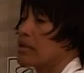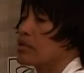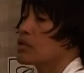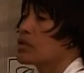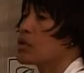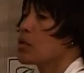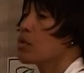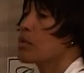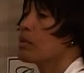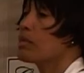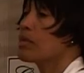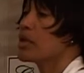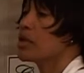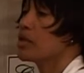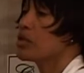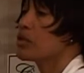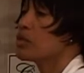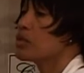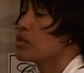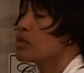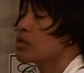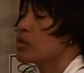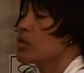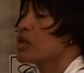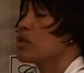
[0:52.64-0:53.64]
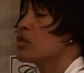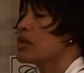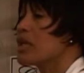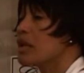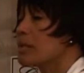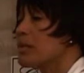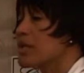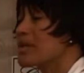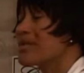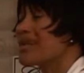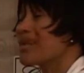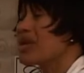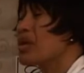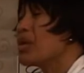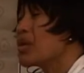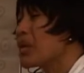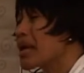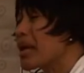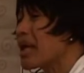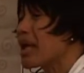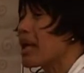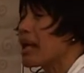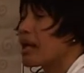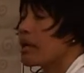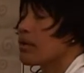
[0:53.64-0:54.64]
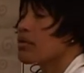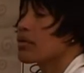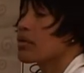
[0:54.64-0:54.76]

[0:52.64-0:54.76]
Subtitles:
and so we'll be doing a bit of cooking